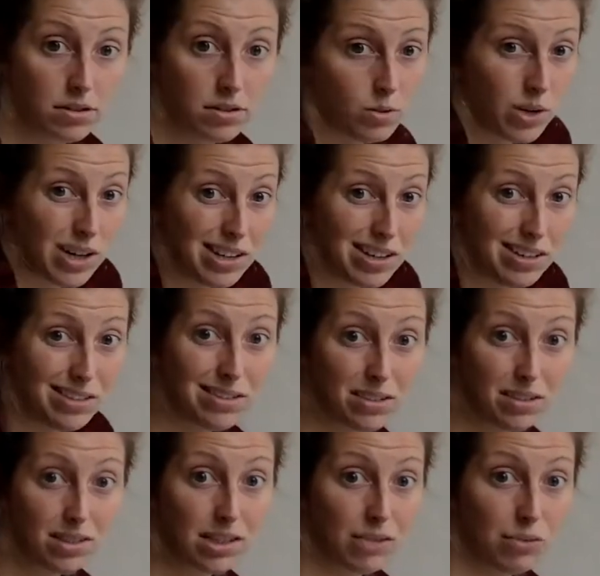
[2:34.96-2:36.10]
well,
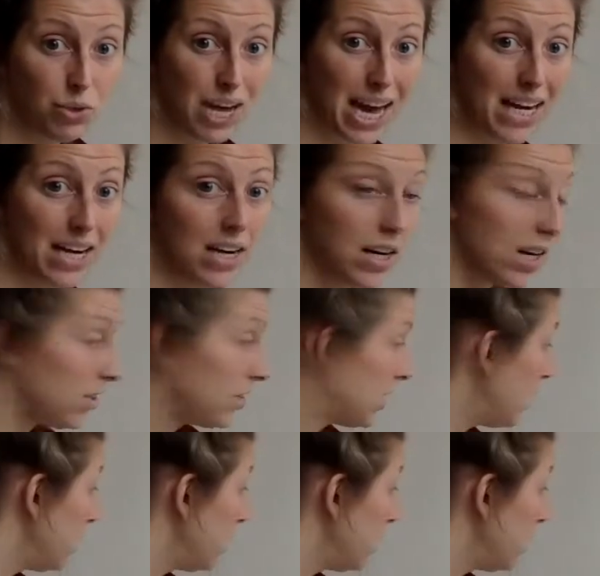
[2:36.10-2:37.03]
if we added another 10